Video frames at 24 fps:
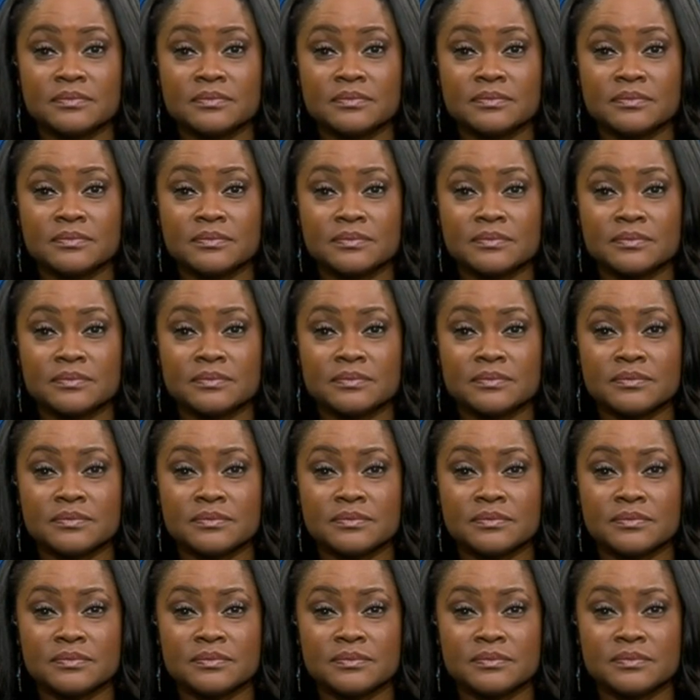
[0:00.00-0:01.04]

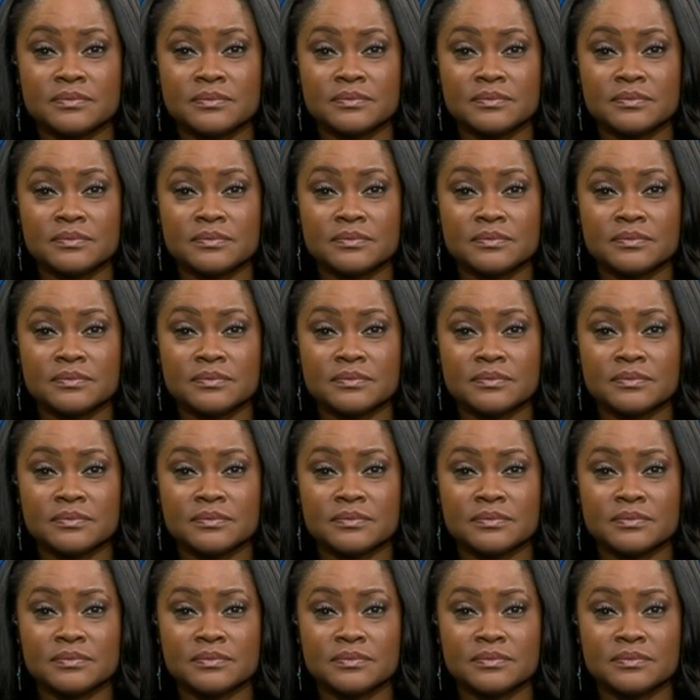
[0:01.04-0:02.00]
No words are spoken by the person on screen.